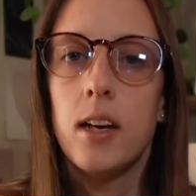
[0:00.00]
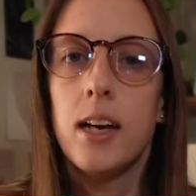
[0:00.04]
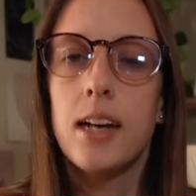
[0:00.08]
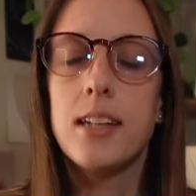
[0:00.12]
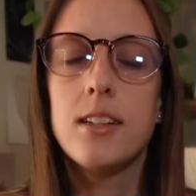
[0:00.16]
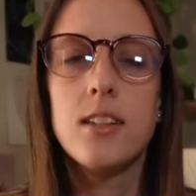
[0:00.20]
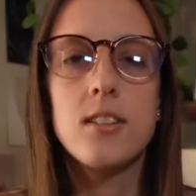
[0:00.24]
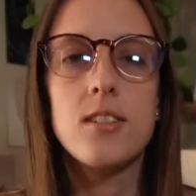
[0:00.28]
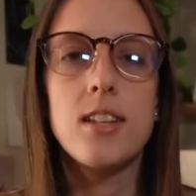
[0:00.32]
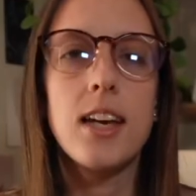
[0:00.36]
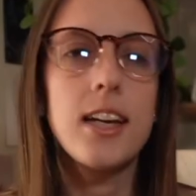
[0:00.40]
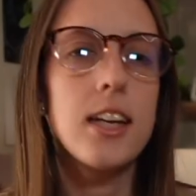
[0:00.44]

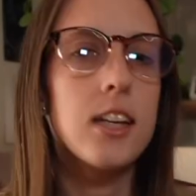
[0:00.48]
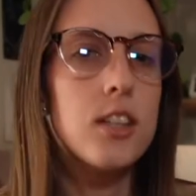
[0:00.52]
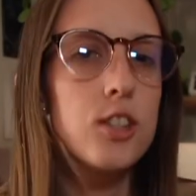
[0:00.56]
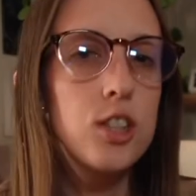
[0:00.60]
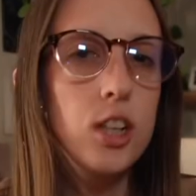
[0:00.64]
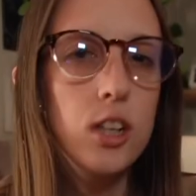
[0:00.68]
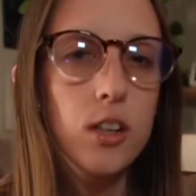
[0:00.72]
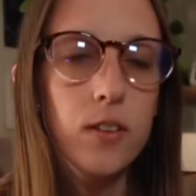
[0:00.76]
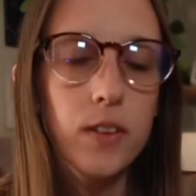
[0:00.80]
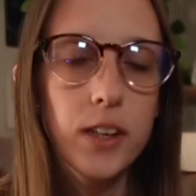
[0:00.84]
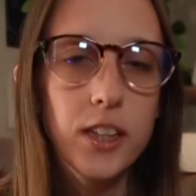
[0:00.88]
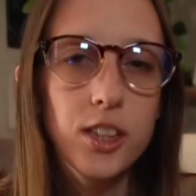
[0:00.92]
And the 2nd
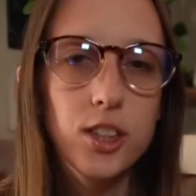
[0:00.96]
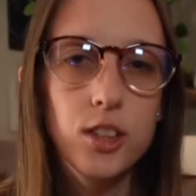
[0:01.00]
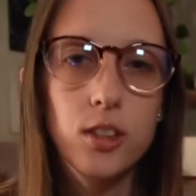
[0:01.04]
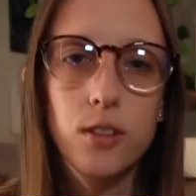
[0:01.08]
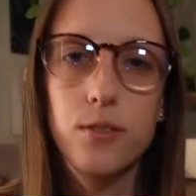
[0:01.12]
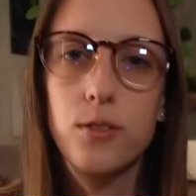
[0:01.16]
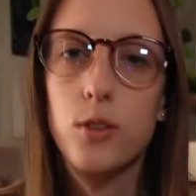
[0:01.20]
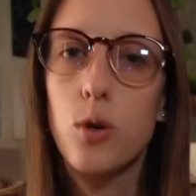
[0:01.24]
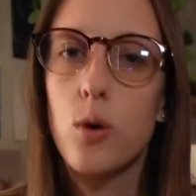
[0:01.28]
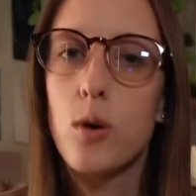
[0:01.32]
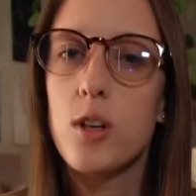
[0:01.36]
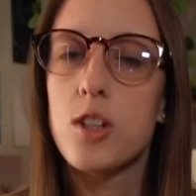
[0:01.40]
generation,
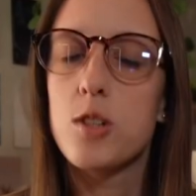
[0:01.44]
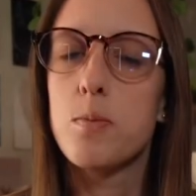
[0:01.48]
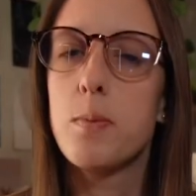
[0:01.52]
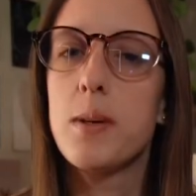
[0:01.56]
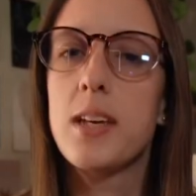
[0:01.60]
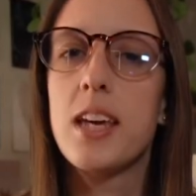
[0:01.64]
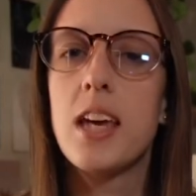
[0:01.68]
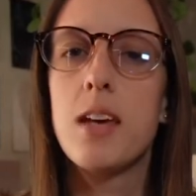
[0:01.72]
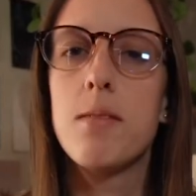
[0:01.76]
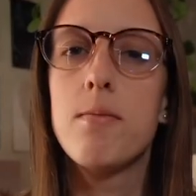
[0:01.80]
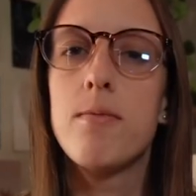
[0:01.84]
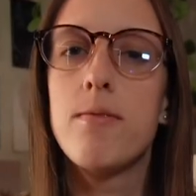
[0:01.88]
of course,
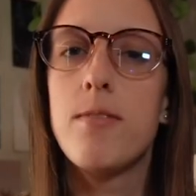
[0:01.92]
became